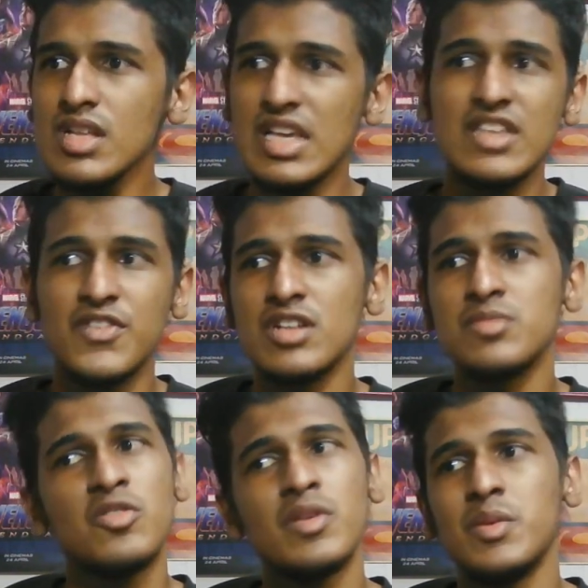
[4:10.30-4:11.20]
in the
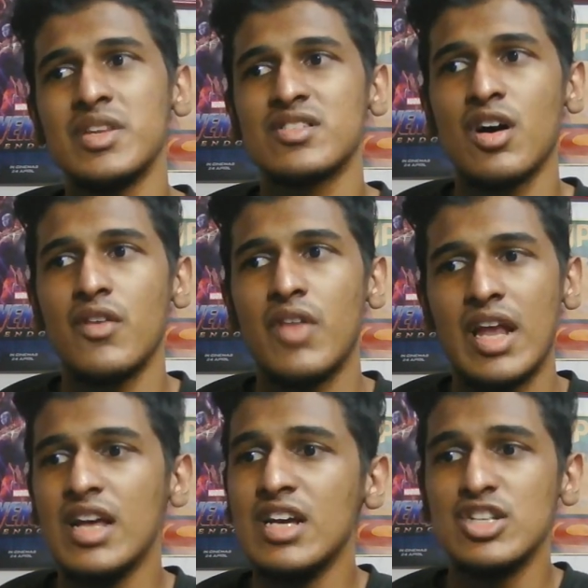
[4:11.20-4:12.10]
first movie, we saw
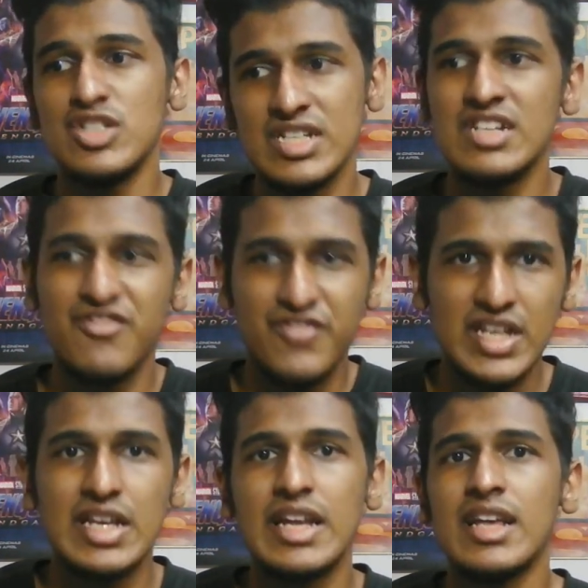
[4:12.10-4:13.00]
that she
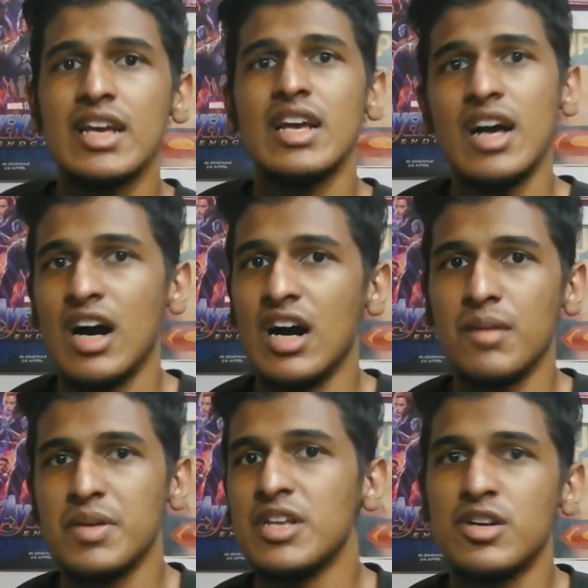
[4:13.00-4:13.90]
defeated
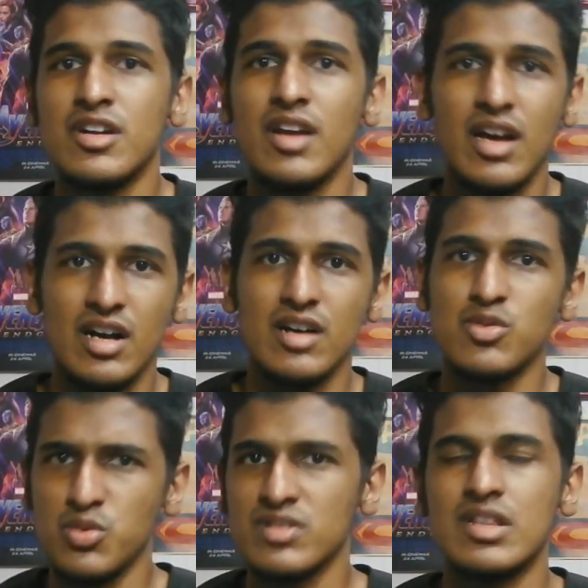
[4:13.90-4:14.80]
Peter,
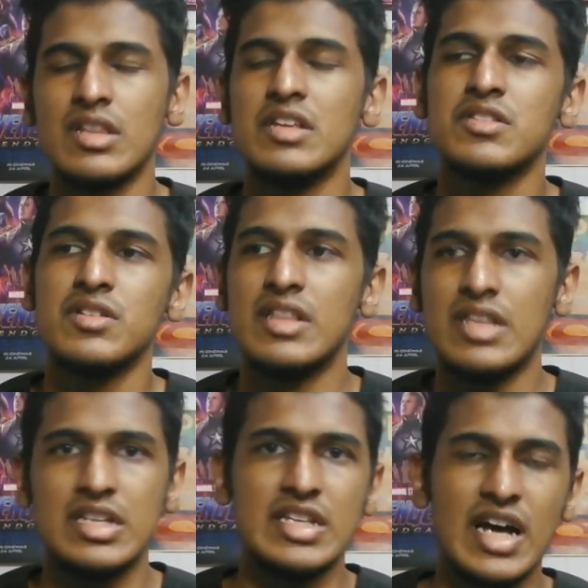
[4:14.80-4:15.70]
who was the lizard, and
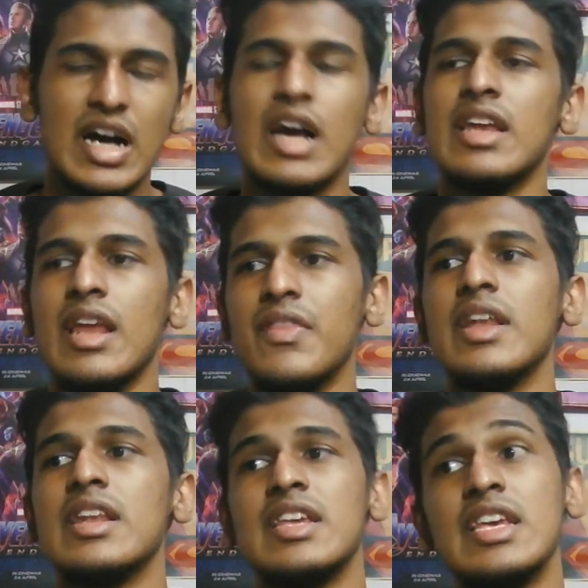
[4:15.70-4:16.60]
then he died, and
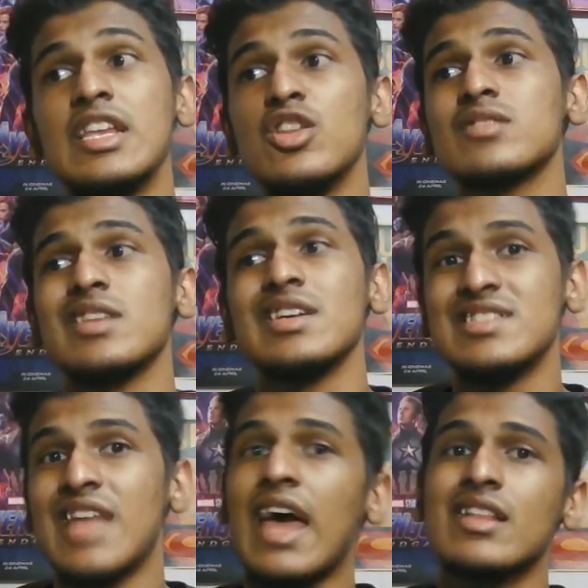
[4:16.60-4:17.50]
then he looks
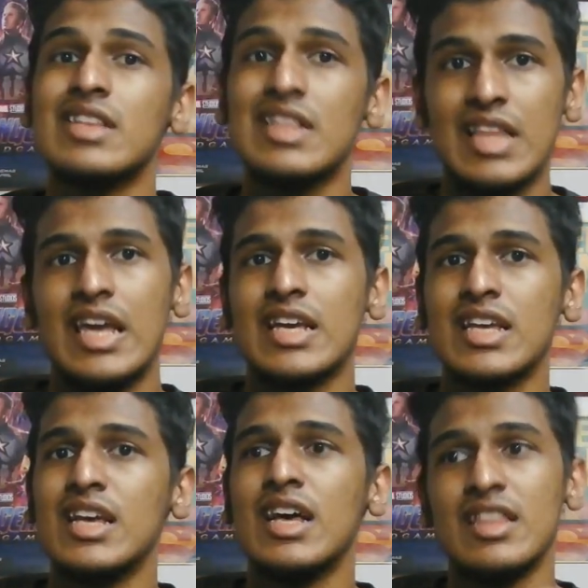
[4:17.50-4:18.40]
exactly like
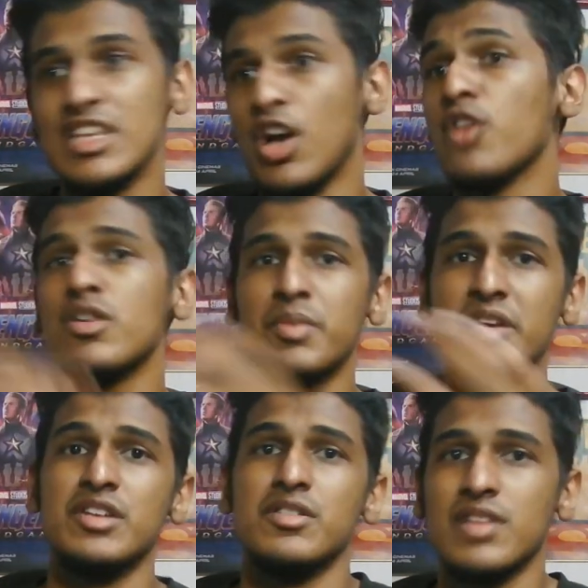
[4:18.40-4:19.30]
the other
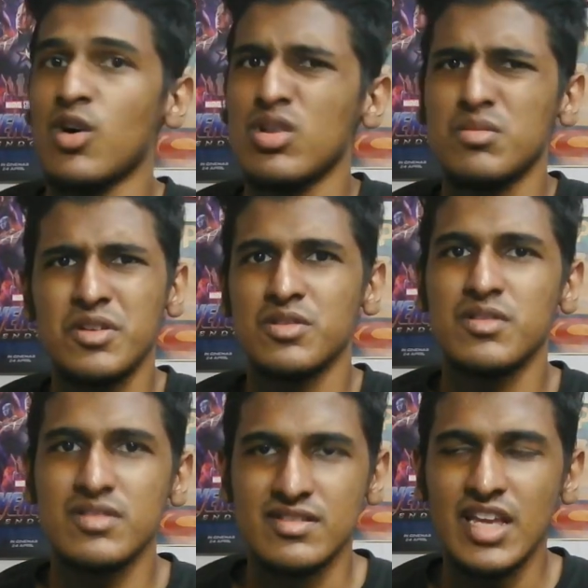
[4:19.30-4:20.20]
Peters. Like all the Peters
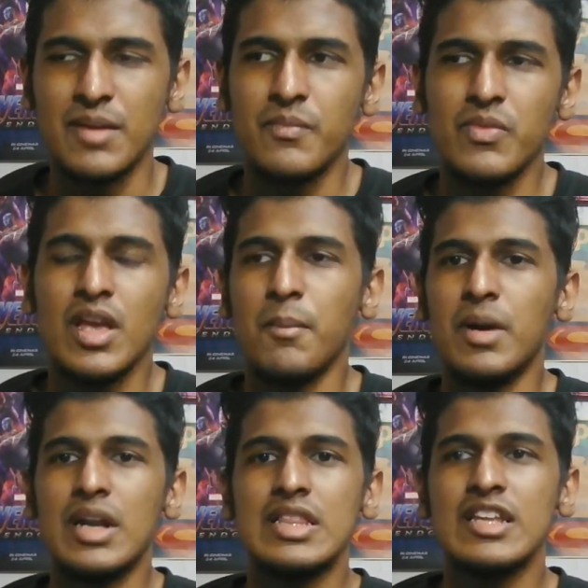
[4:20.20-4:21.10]
look the same,
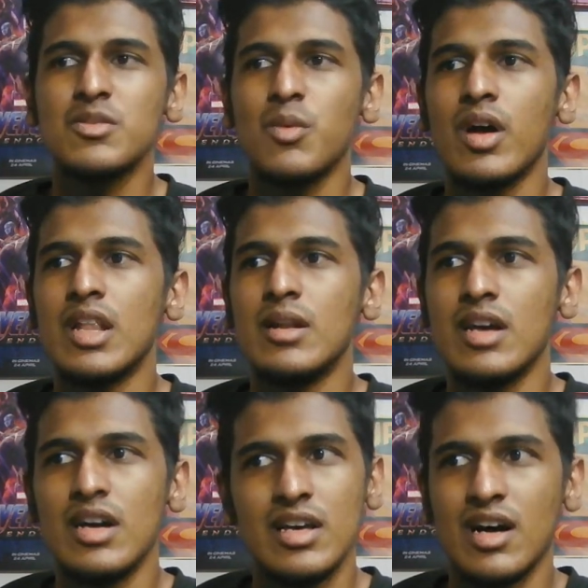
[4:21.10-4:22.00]
but in this one,
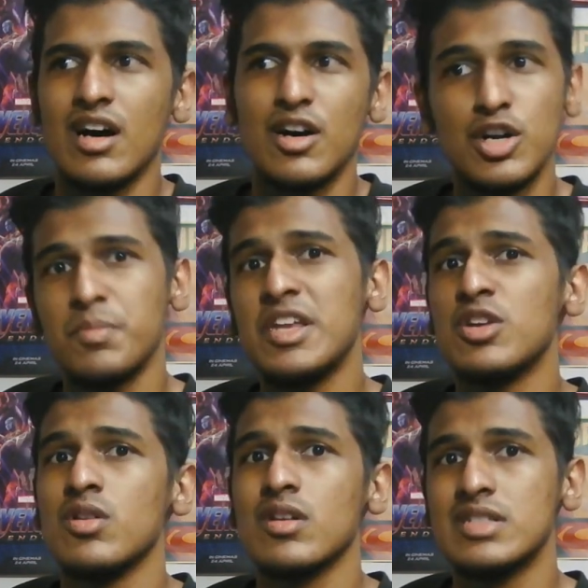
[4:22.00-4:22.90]
her
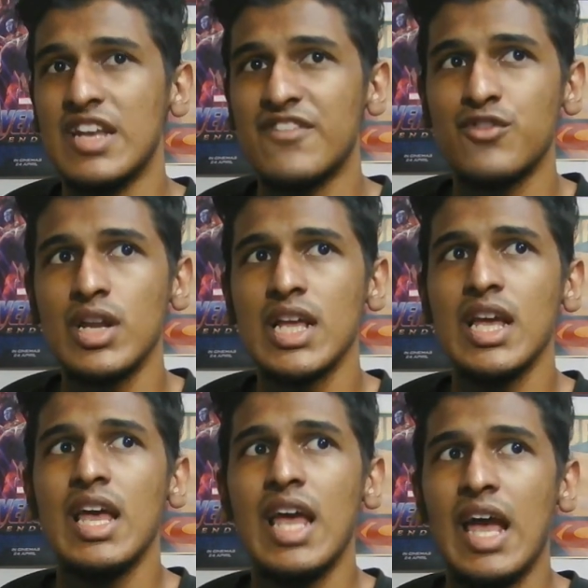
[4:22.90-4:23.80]
Peter looked different,
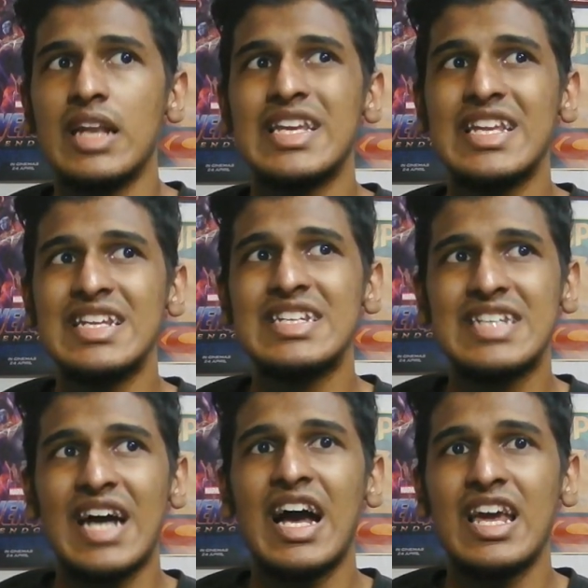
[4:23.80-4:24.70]
and he didn't
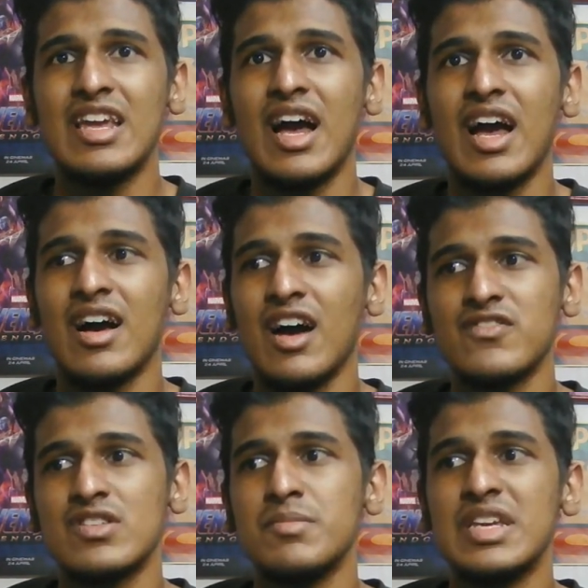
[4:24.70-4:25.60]
die
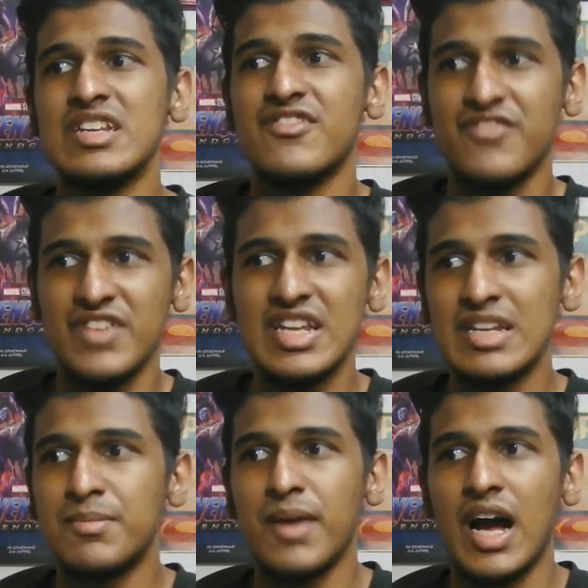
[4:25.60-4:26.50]
after being
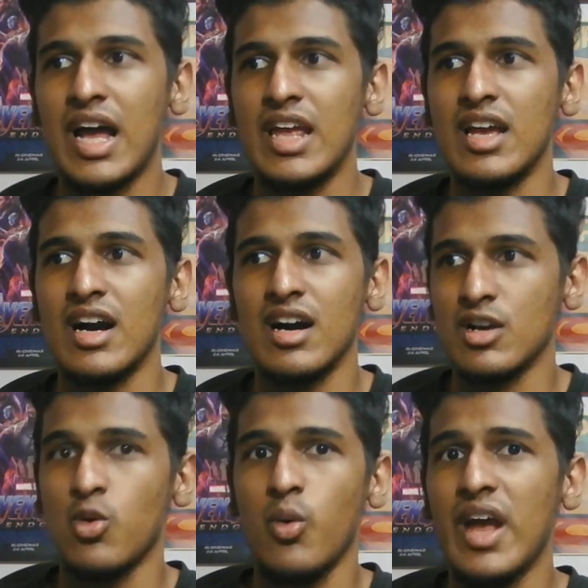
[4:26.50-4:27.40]
defeated by
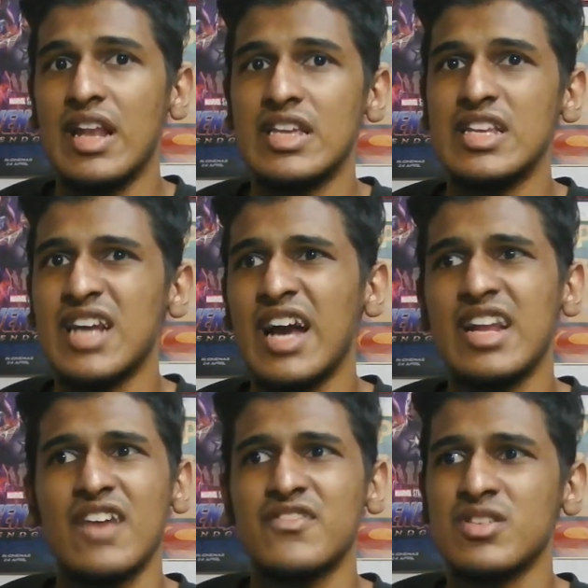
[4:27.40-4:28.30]
Gwen. He
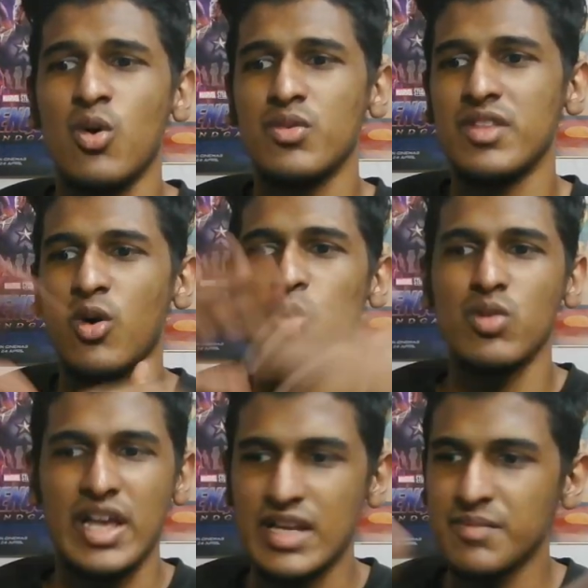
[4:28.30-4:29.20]
died after the
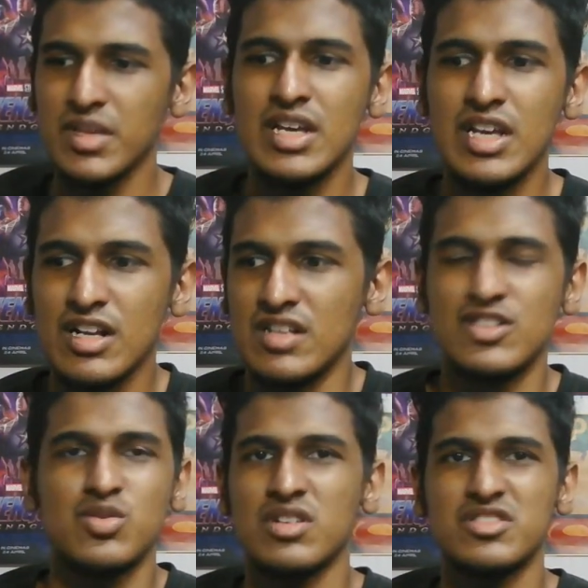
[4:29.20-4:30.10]
whole like
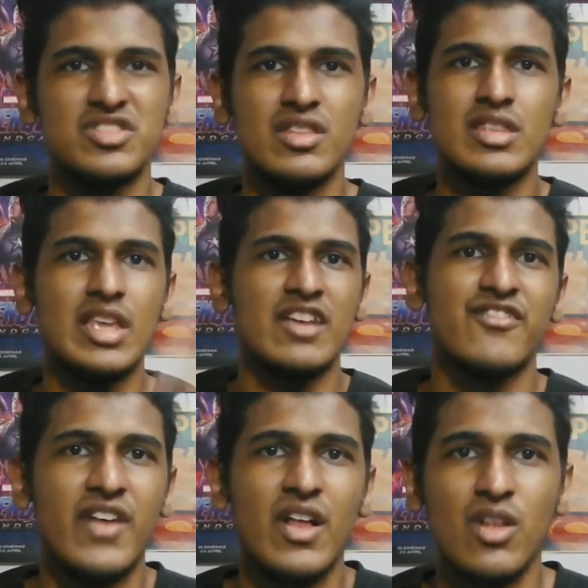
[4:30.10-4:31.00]
construction thing
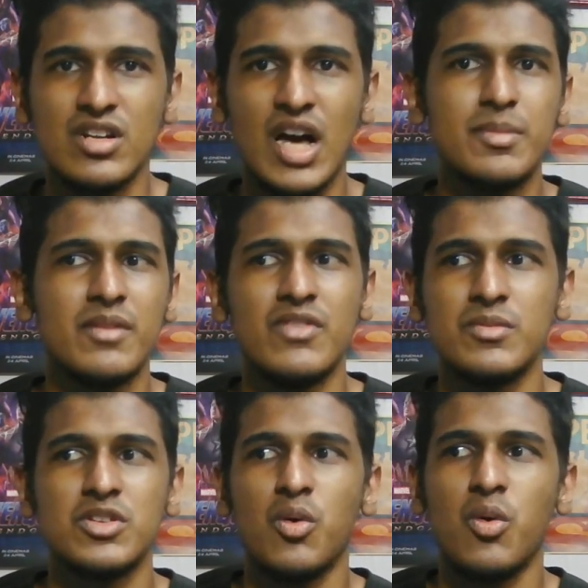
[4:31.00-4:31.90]
fell on top of
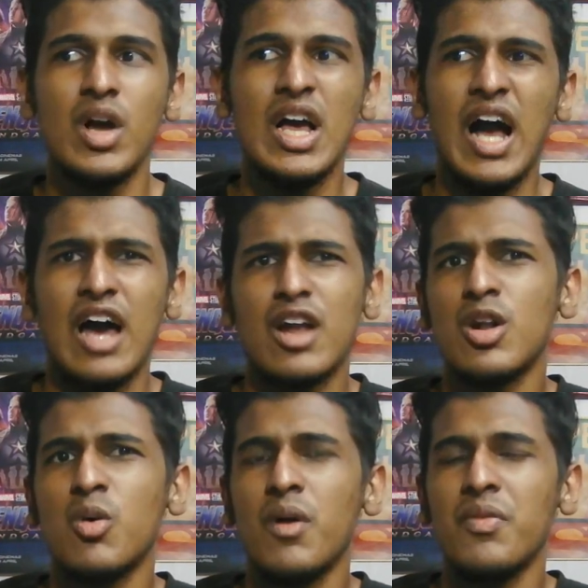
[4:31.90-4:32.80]
him. So I don't
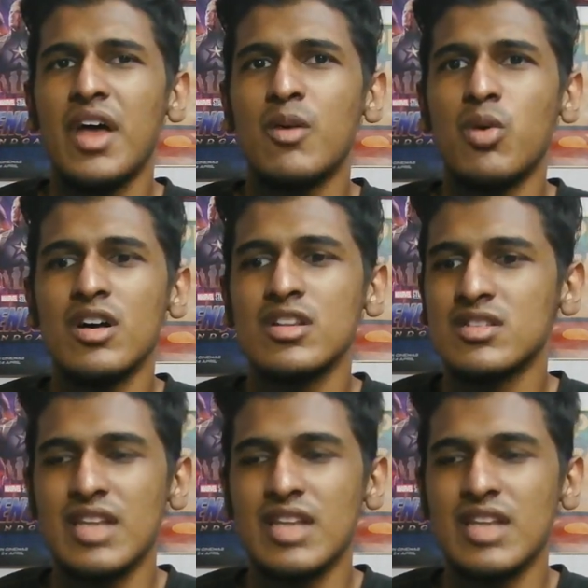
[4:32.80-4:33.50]
know what that was.